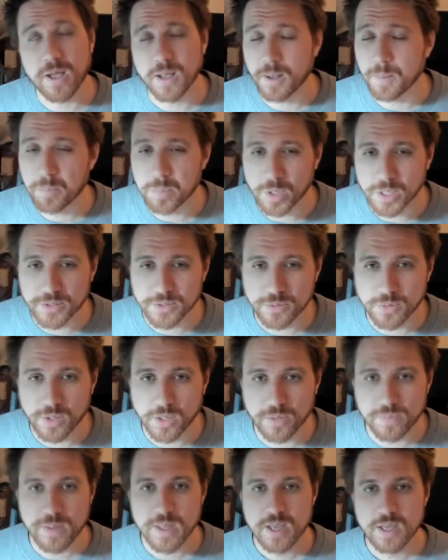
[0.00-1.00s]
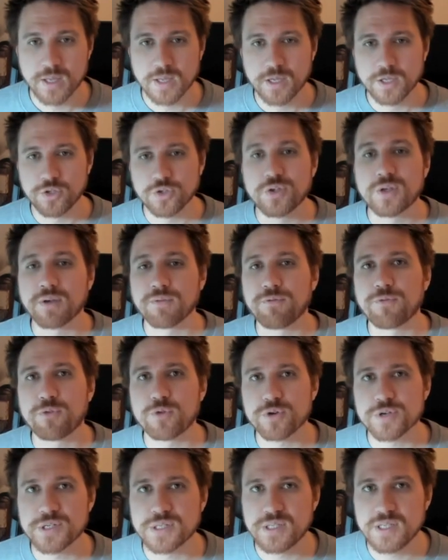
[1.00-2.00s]
Plunder Run. You can
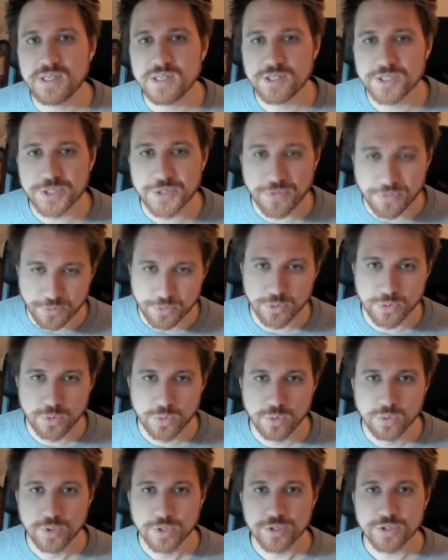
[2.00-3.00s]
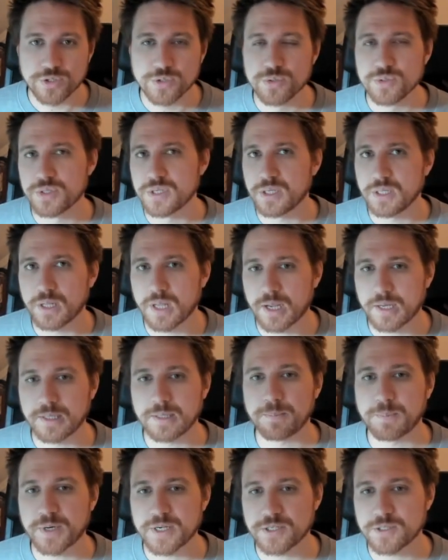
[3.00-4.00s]
force these through using
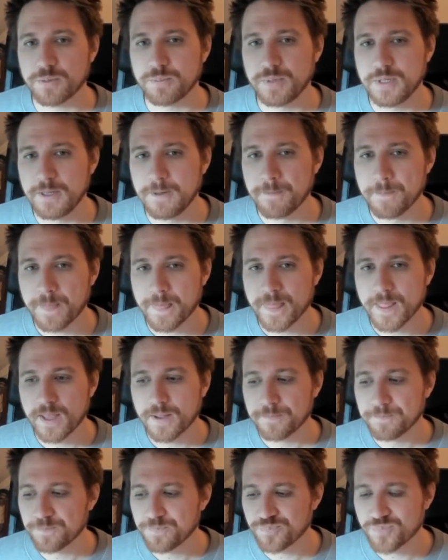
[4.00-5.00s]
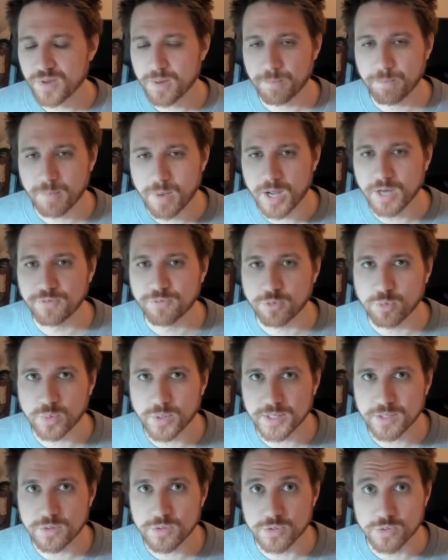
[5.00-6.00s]
Lightning Press, so be mindful
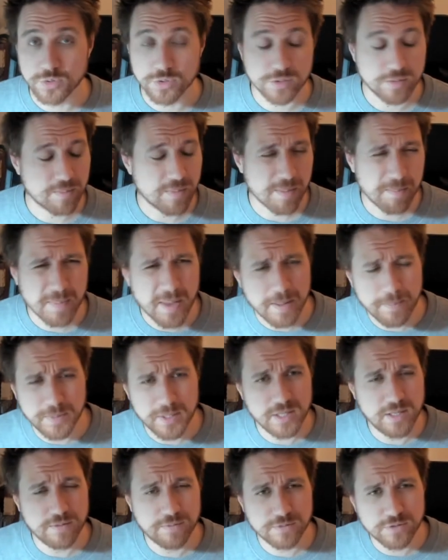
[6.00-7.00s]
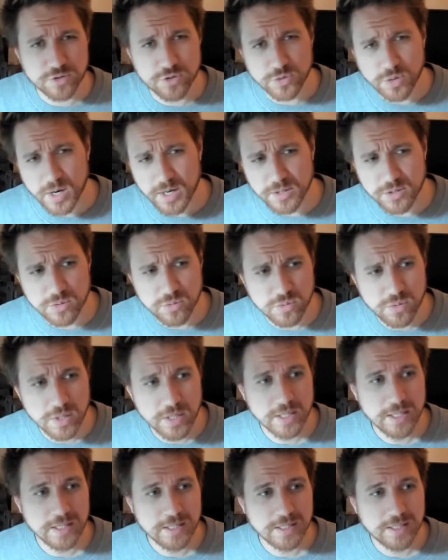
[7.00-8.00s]
when you use them, and maybe even try to
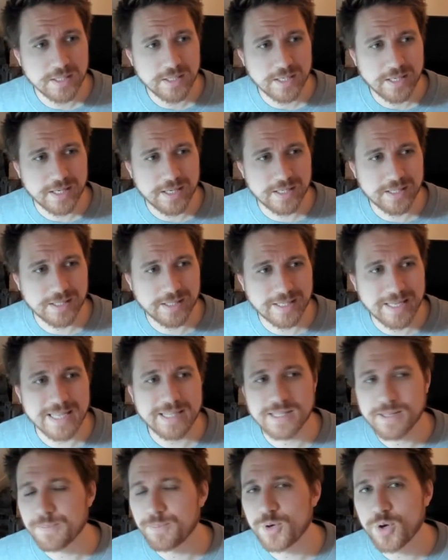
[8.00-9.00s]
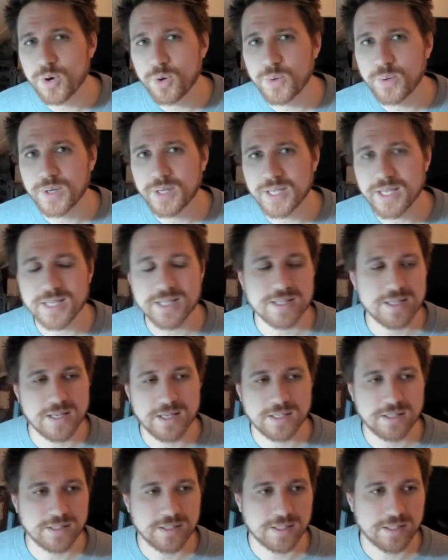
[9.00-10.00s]
get them going in
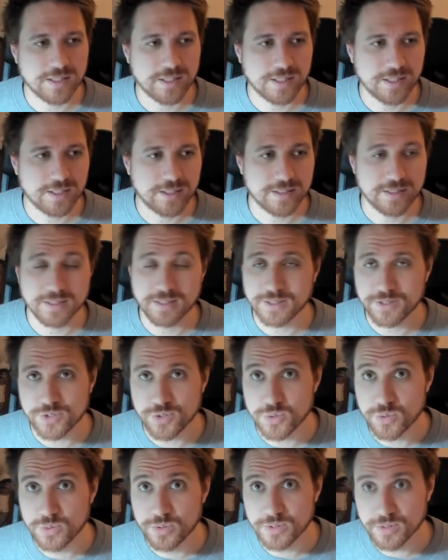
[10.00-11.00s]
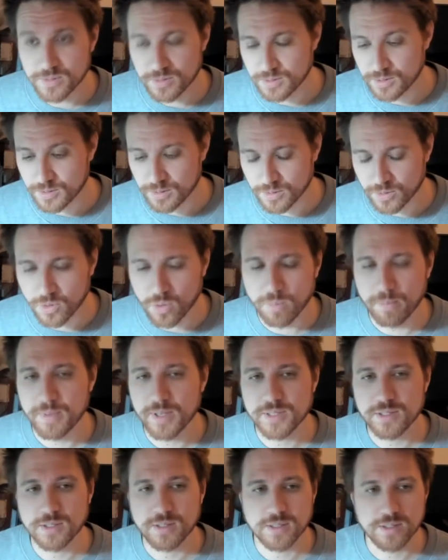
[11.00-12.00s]
an Exude
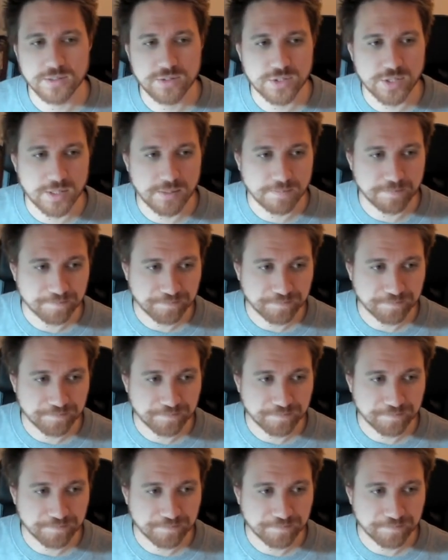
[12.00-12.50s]
combat chain.